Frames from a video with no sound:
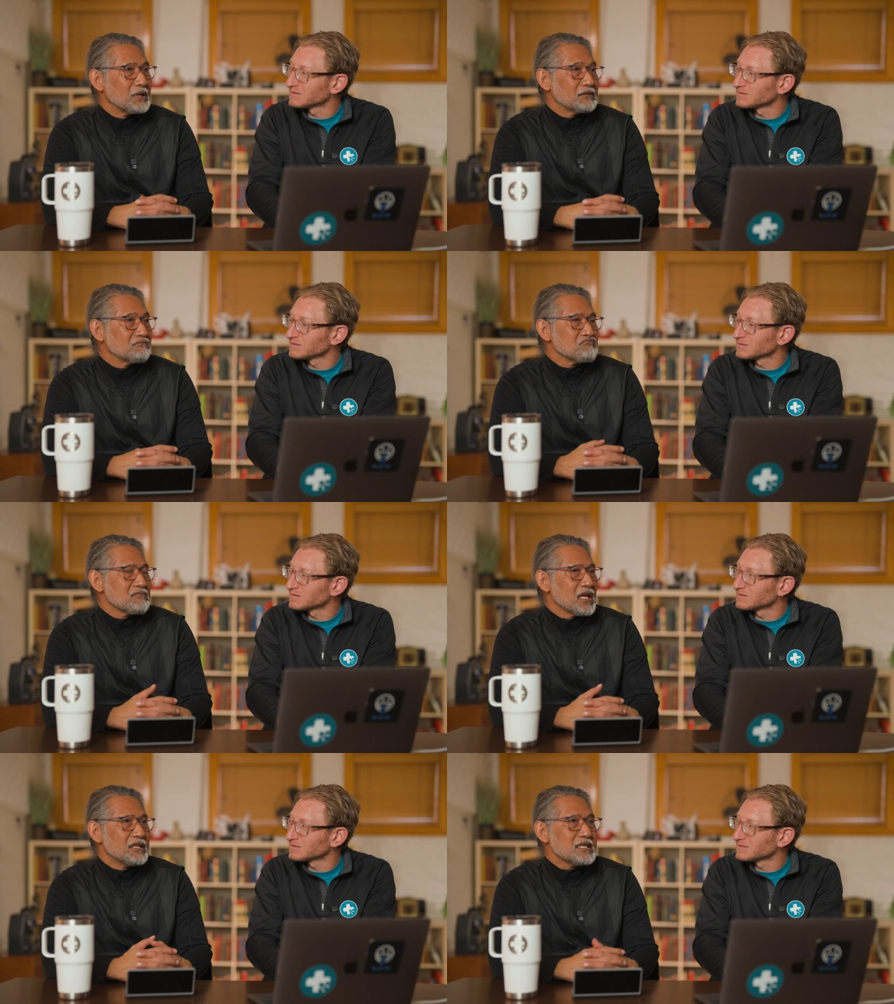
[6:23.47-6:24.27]
Speaker 1: But
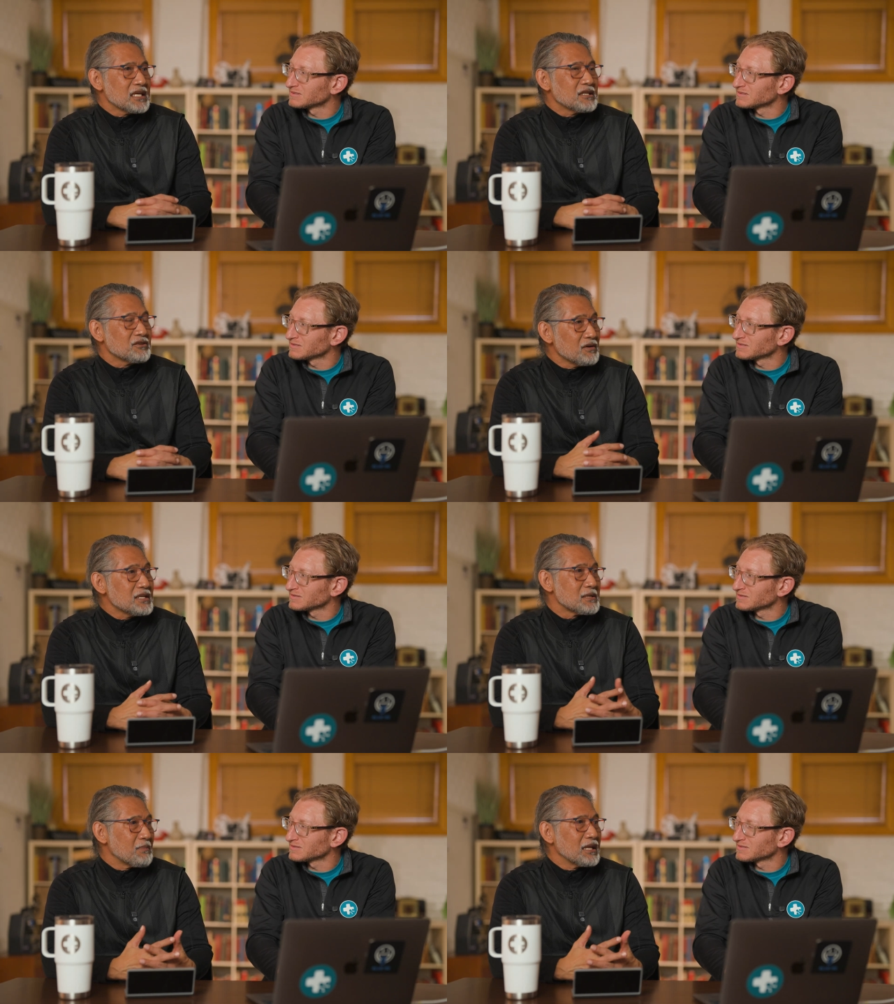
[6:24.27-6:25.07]
this
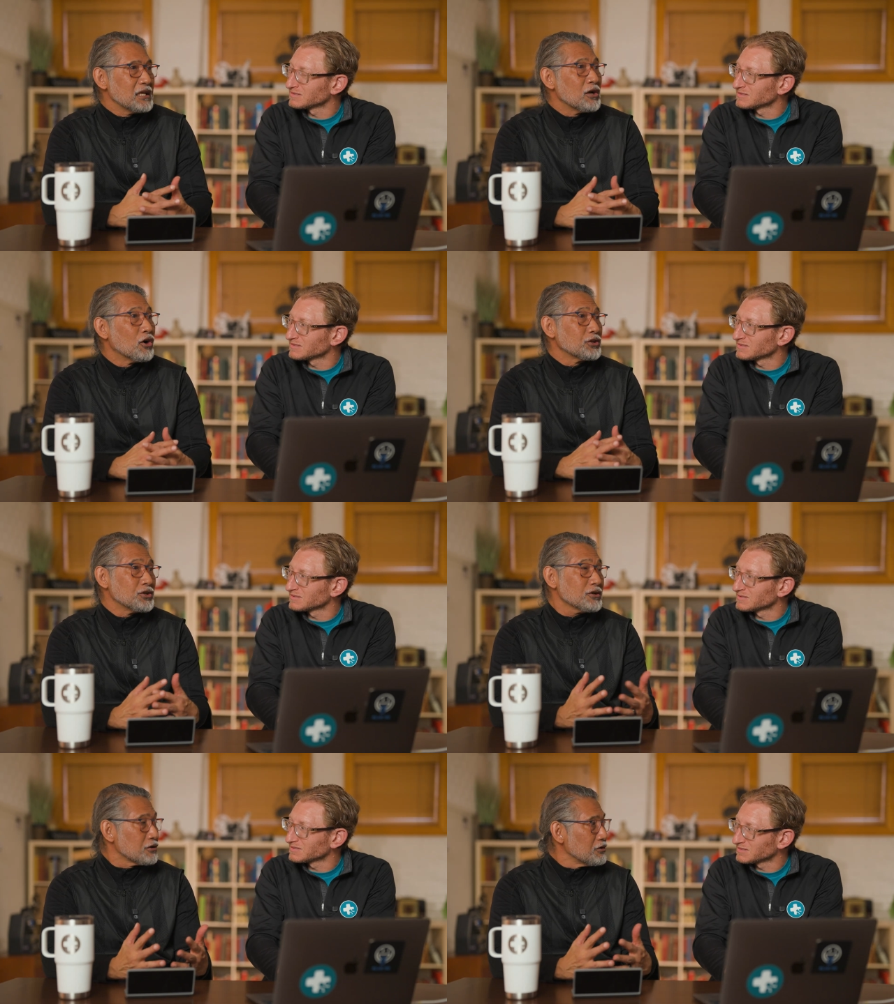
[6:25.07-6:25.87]
increase depending on
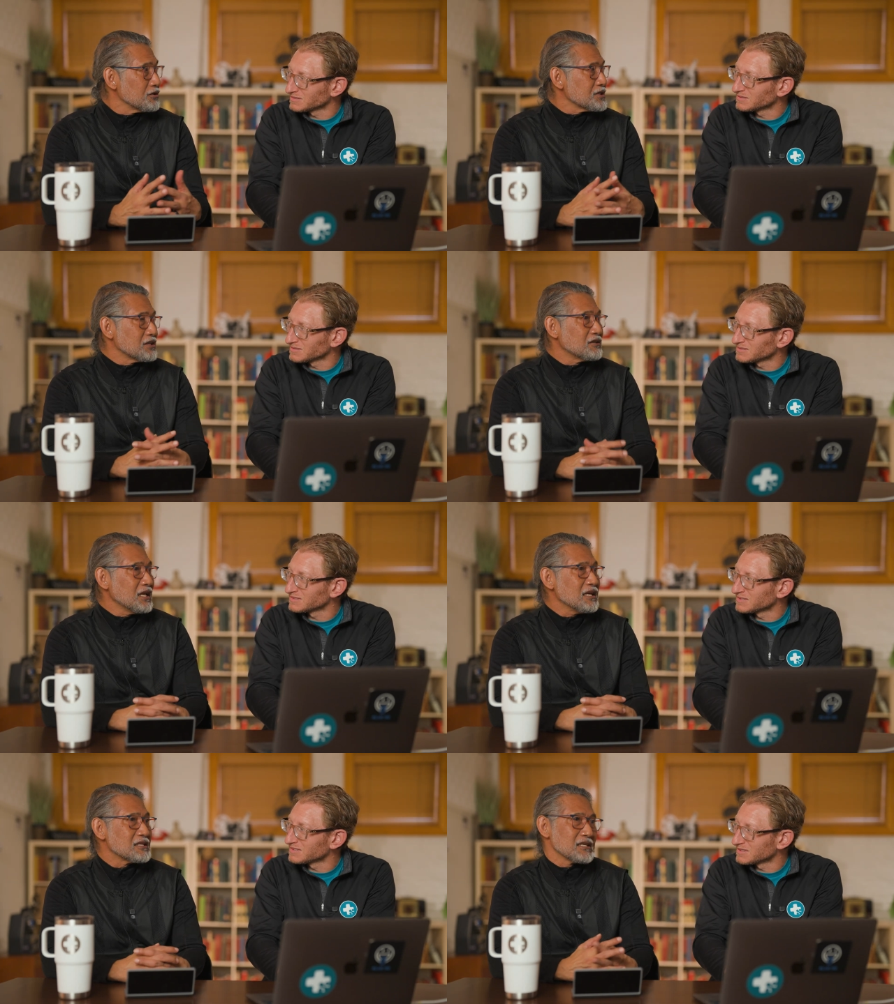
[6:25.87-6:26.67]
your goals and your
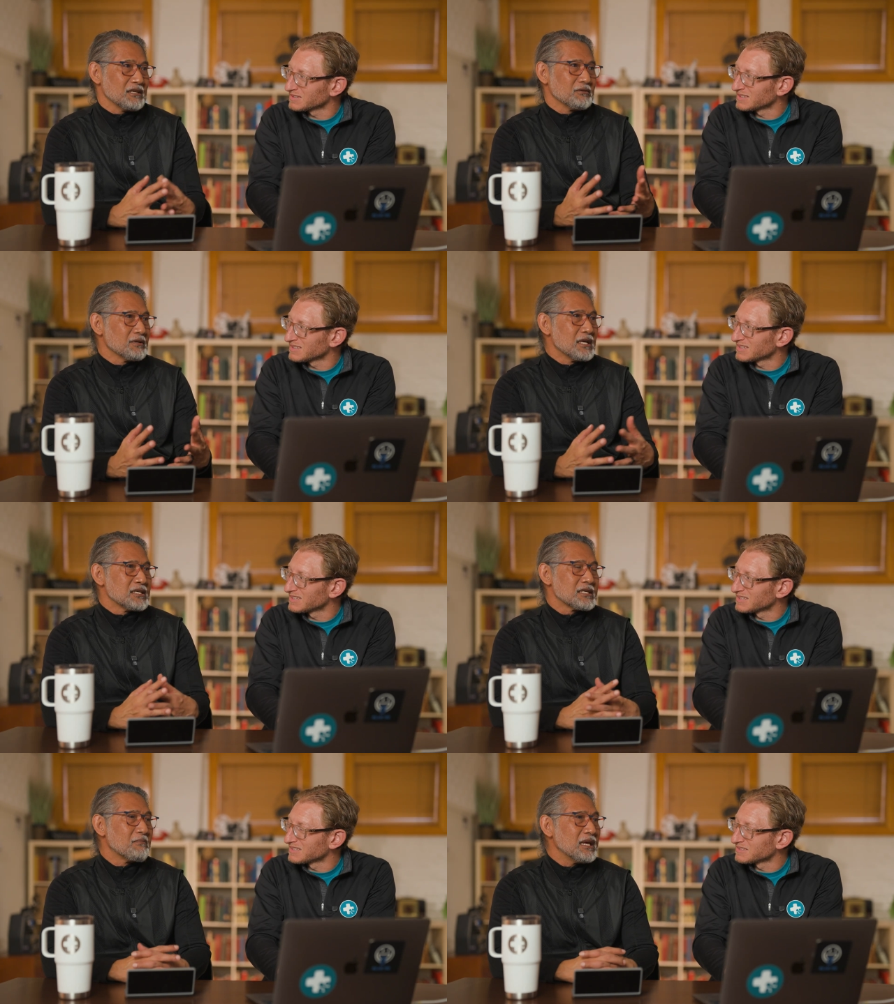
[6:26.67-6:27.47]
needs. So you,
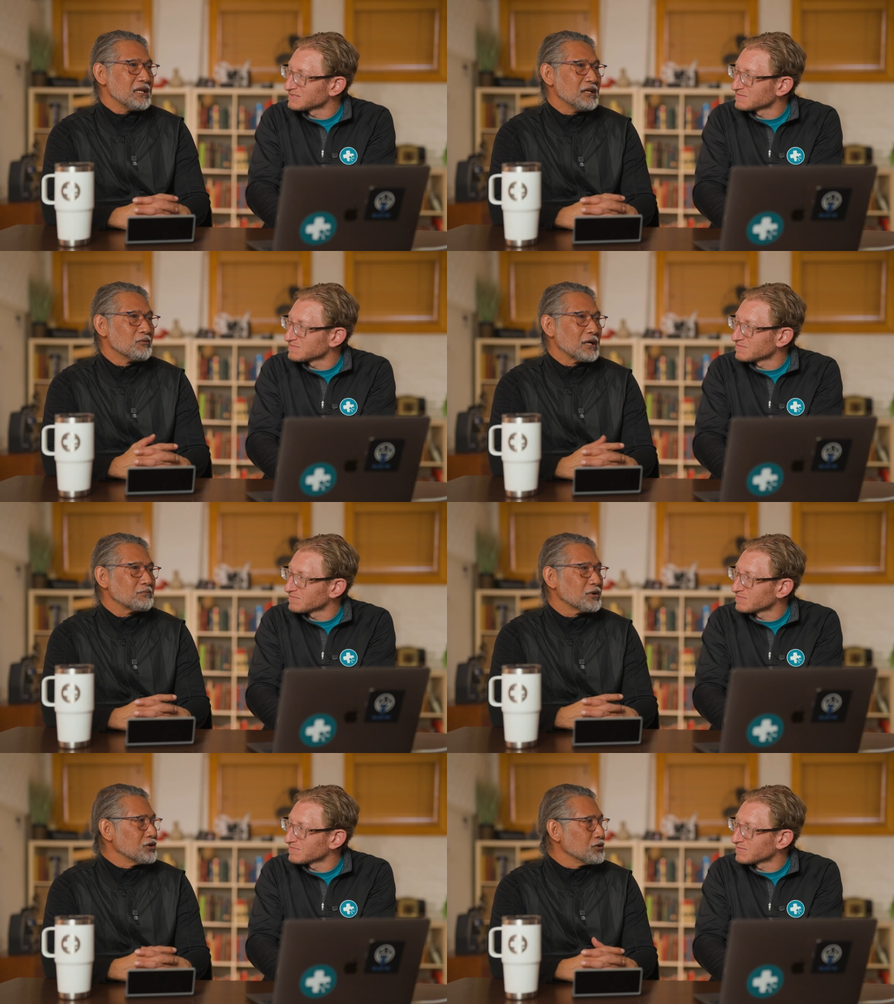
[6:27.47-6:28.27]
some may need
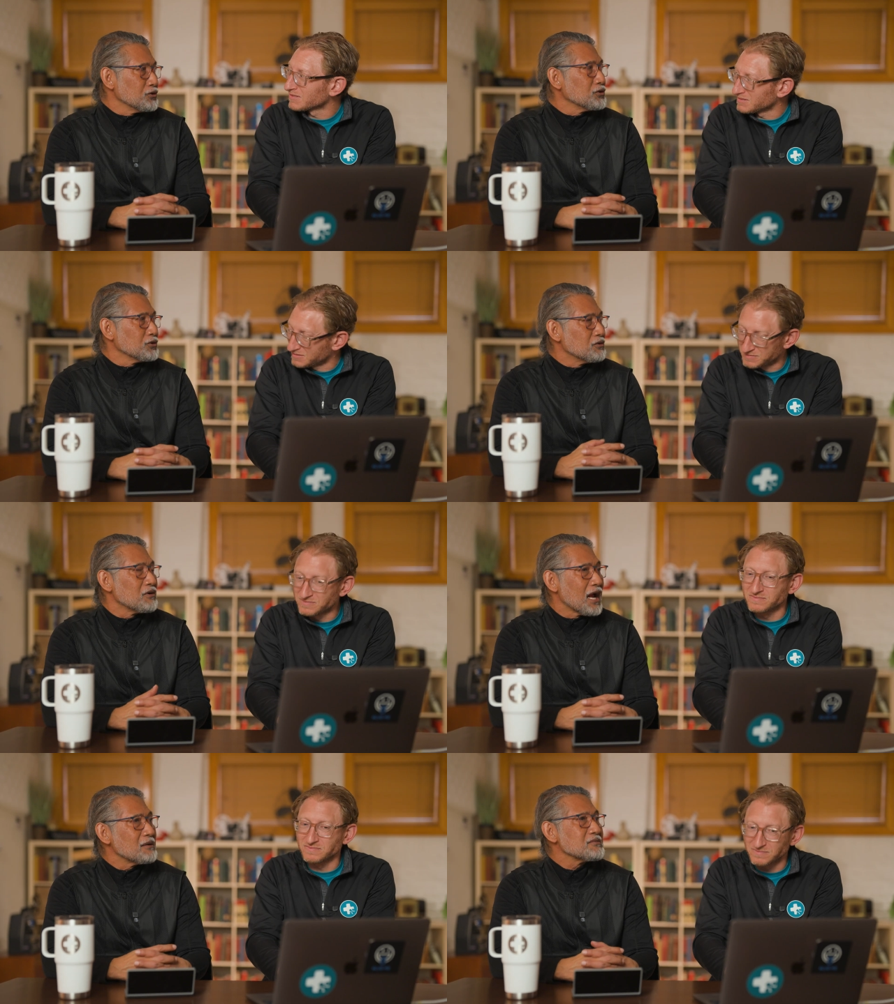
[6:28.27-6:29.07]
1.2 to 2
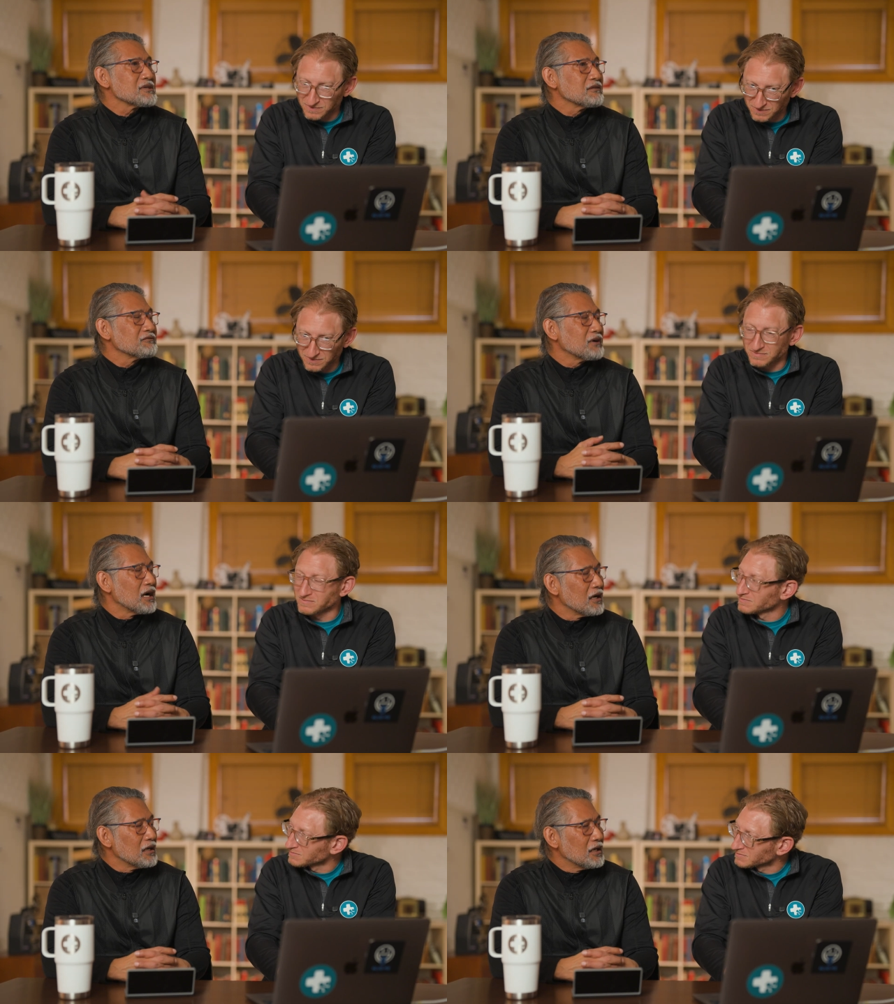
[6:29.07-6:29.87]
grams of
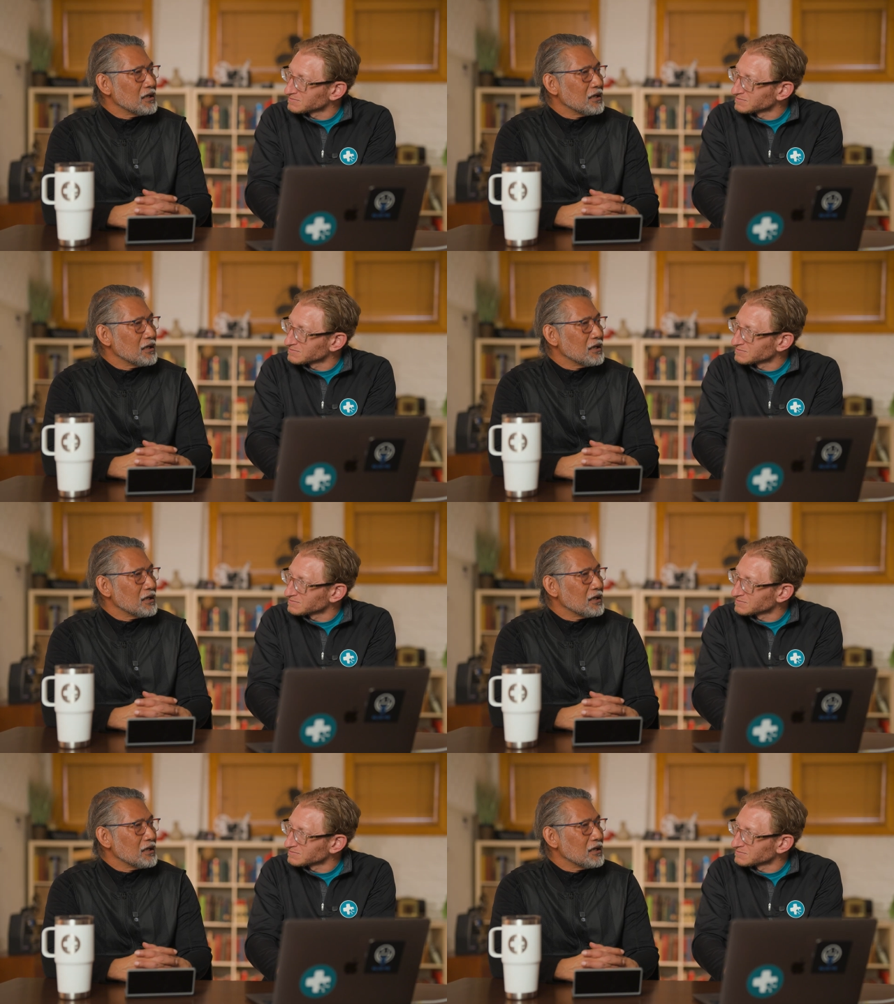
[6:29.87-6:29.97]
uh,